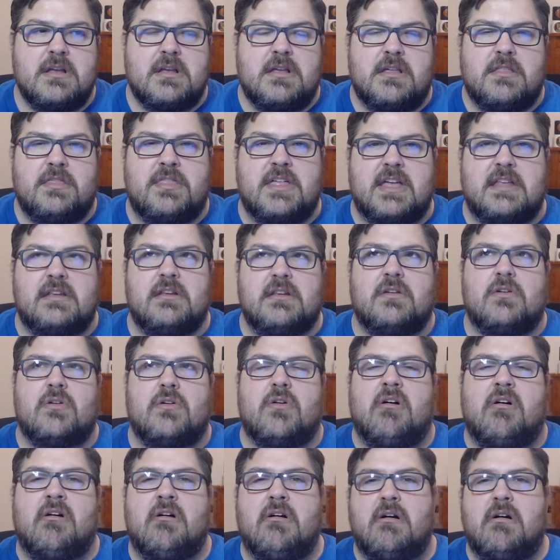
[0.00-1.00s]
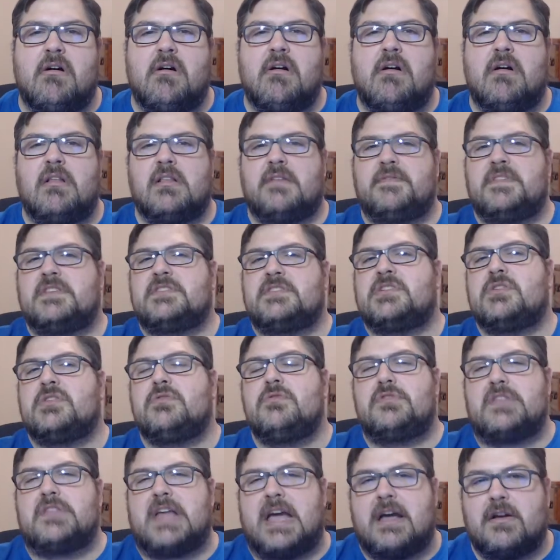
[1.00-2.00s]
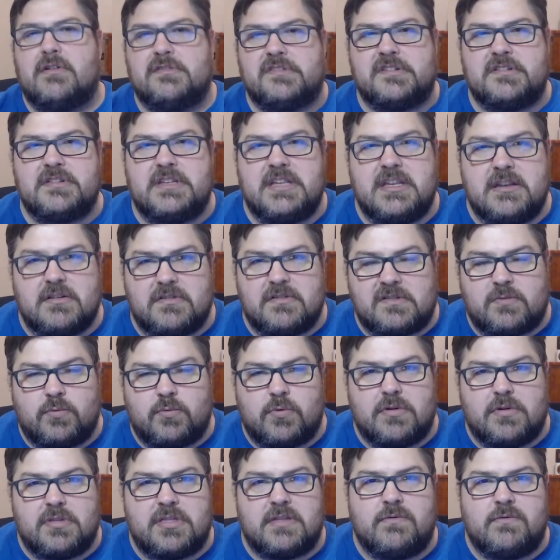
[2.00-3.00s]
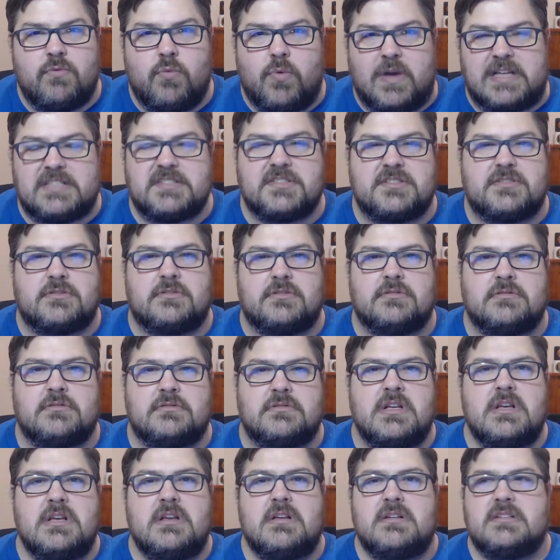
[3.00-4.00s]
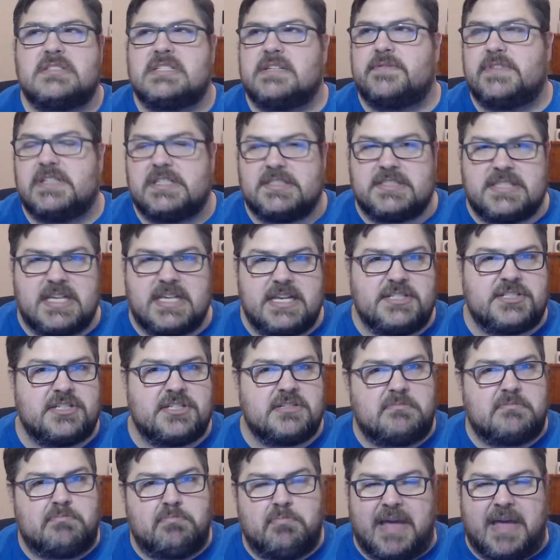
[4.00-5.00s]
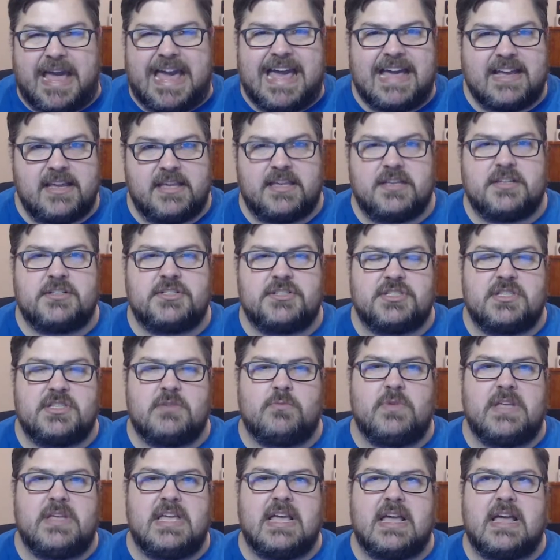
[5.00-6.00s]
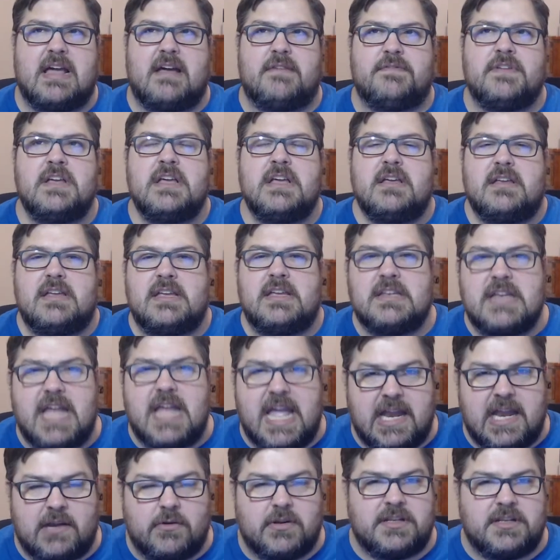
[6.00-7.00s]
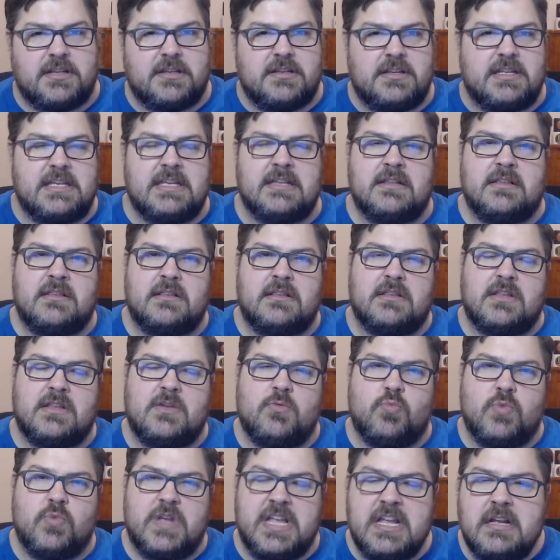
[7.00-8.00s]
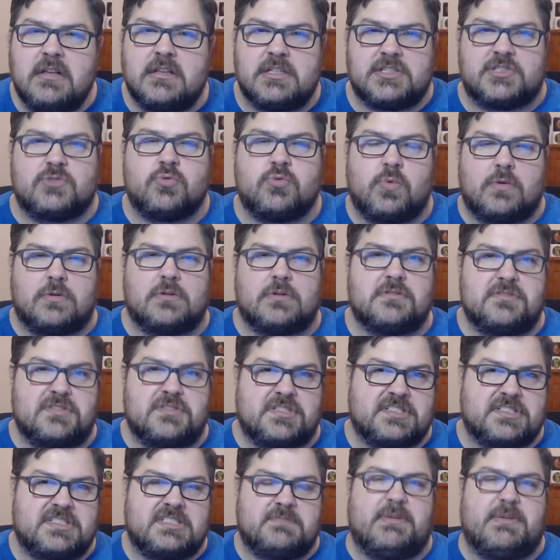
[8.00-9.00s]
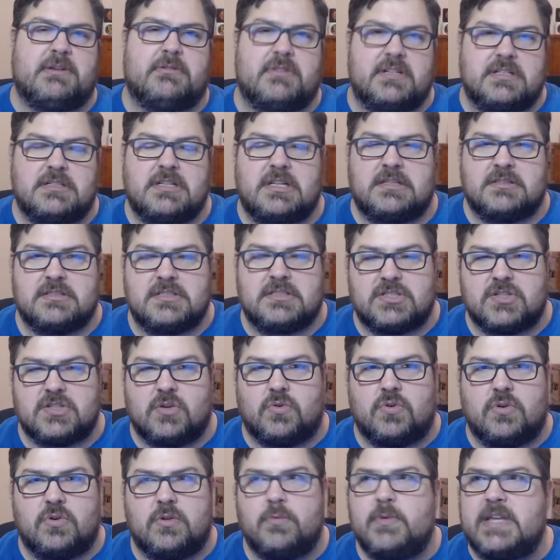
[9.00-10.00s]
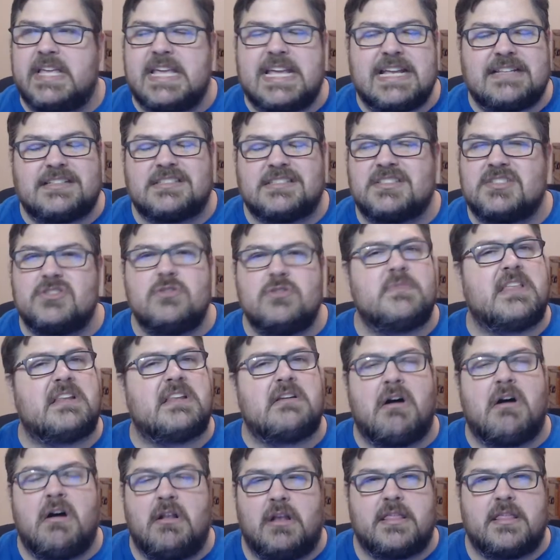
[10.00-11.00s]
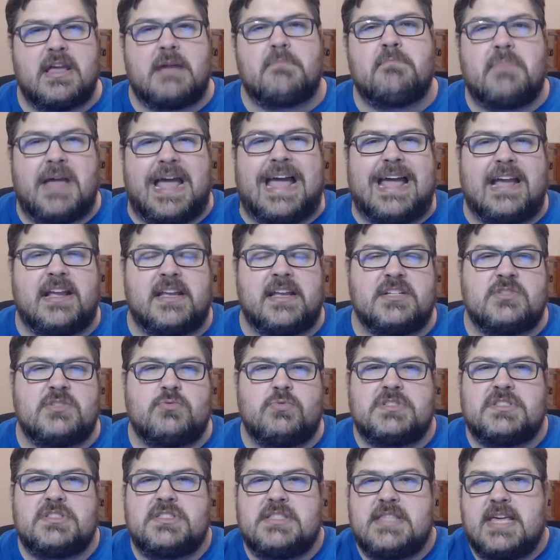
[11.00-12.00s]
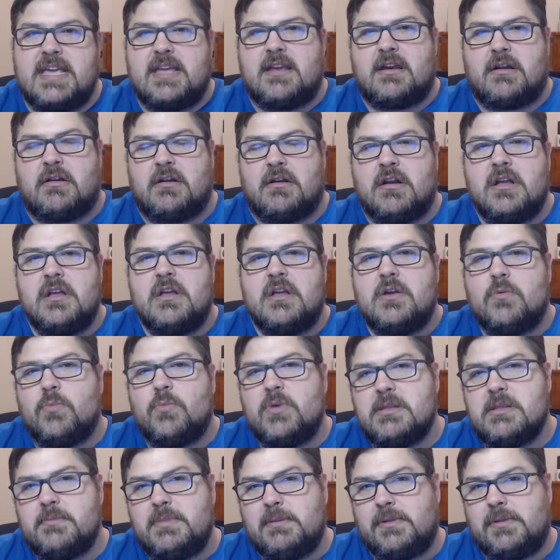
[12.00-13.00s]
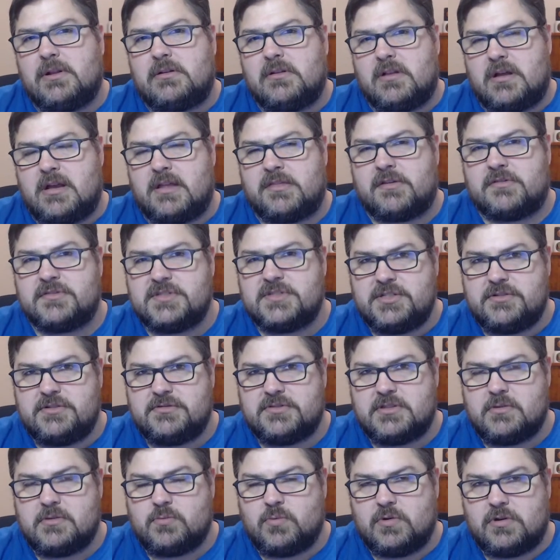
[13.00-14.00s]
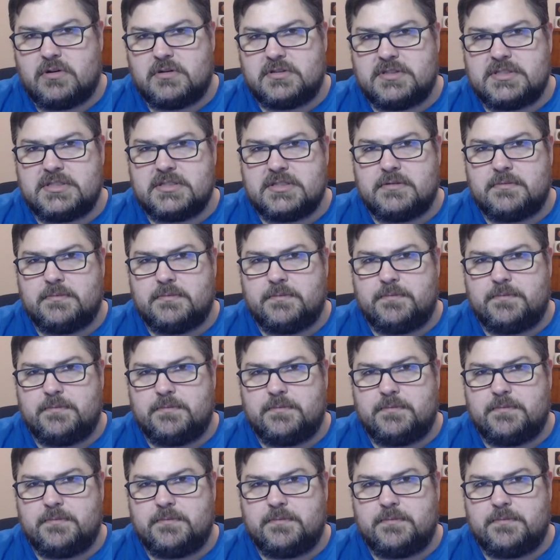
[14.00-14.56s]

that all of the 2,000 years worth of Western civilization baggage that we have inherited in the English words spirit and soul, we can't assume that all of that baggage was there when the biblical authors used the words.